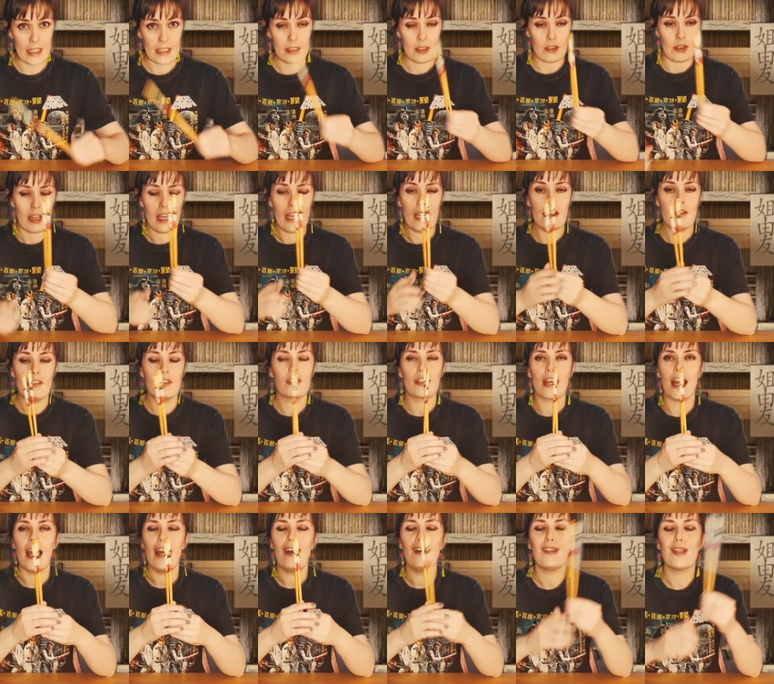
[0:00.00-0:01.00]
Okay, so
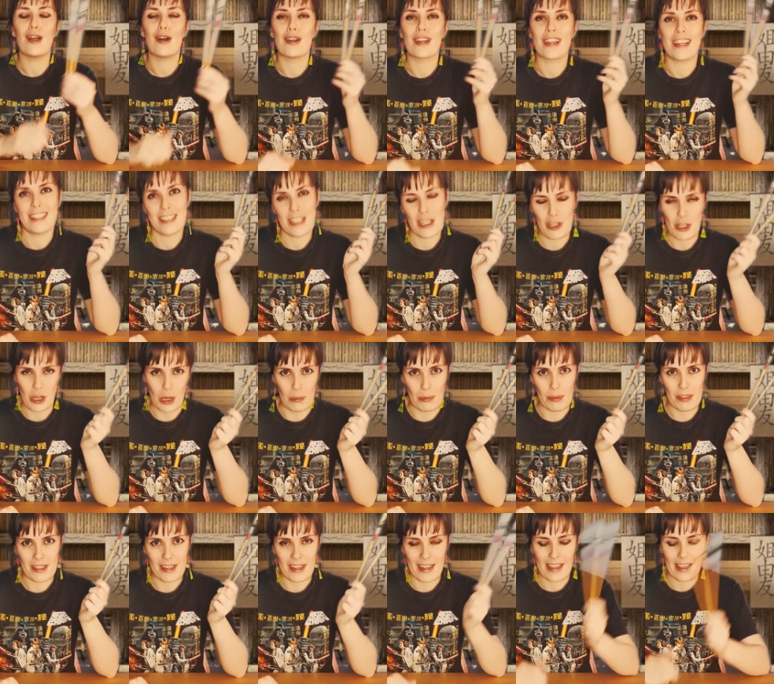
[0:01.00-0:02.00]
how long is a
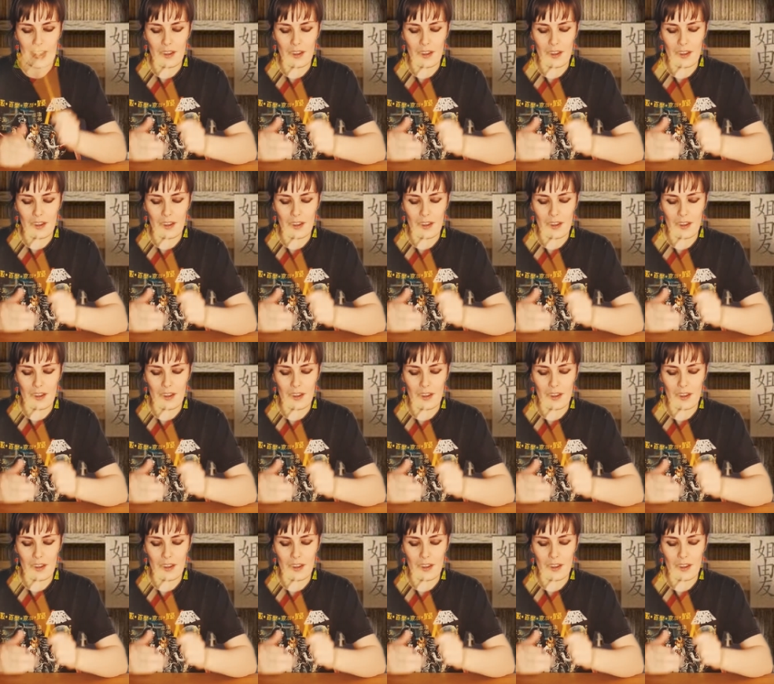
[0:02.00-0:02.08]
chopstick?